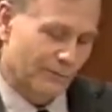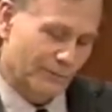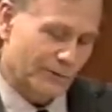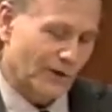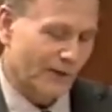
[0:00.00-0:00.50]

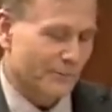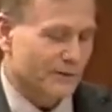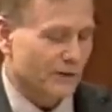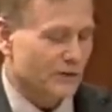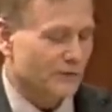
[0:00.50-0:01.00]
with
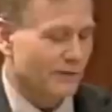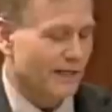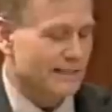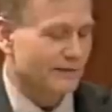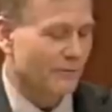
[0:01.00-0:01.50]
competition
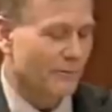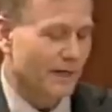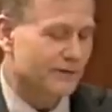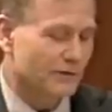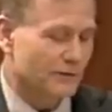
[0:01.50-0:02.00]
arising for
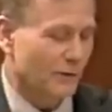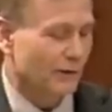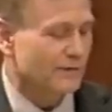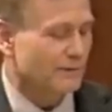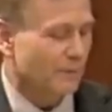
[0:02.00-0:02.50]
major
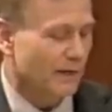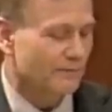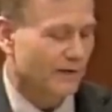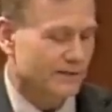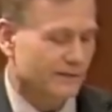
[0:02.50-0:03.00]
nerves and blood
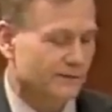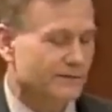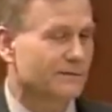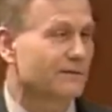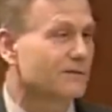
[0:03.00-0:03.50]

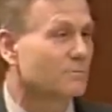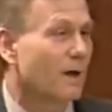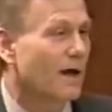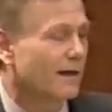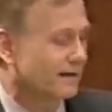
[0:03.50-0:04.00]
vessels, the
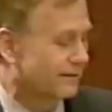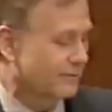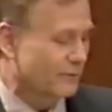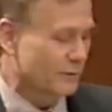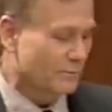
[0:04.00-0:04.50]
spine and the
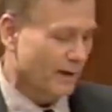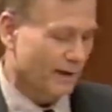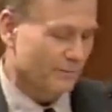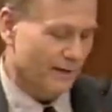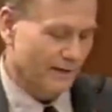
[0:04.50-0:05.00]
food
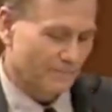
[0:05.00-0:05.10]
pipe.